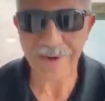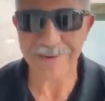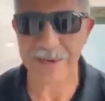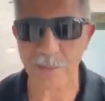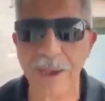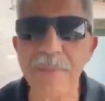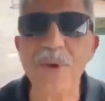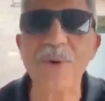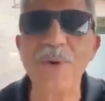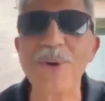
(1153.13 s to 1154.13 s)
When a
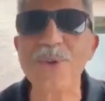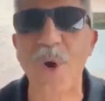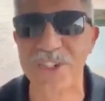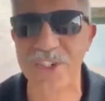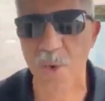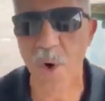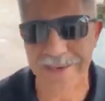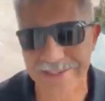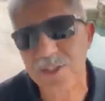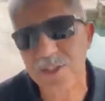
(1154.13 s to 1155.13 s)
rocket takes off from the ground,
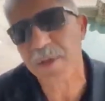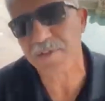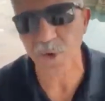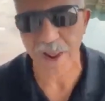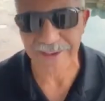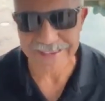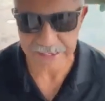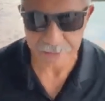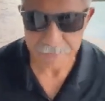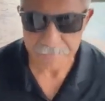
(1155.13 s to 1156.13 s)
it's burning about
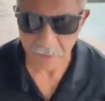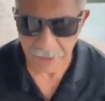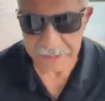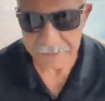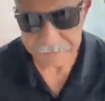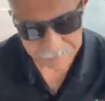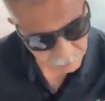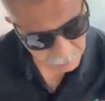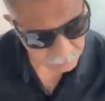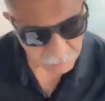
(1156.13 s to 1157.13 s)
11,000 gallons
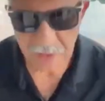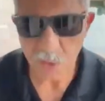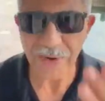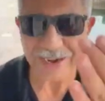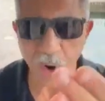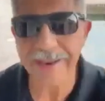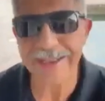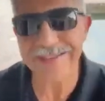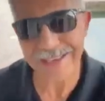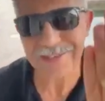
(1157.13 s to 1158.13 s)
per second, I think.
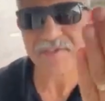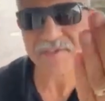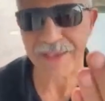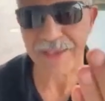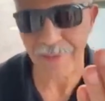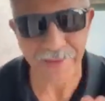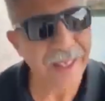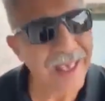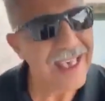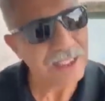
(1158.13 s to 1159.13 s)
Don't quote me.
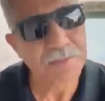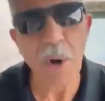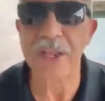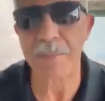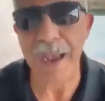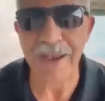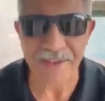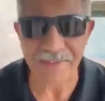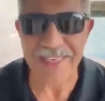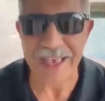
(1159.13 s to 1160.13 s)
I'm old now.
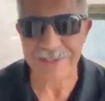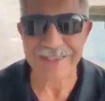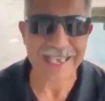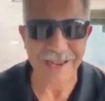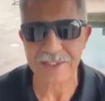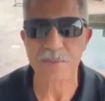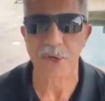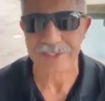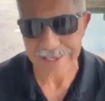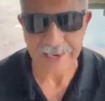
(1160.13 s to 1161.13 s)
I'm 58. I used to be
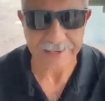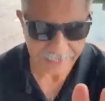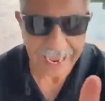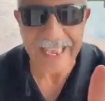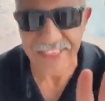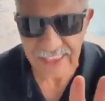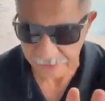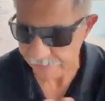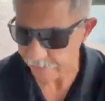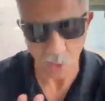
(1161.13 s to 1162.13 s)
a, a space geek when I
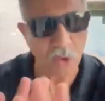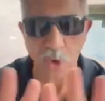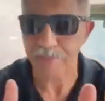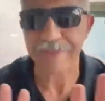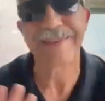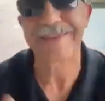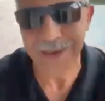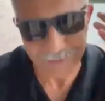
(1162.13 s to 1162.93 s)
was a kid.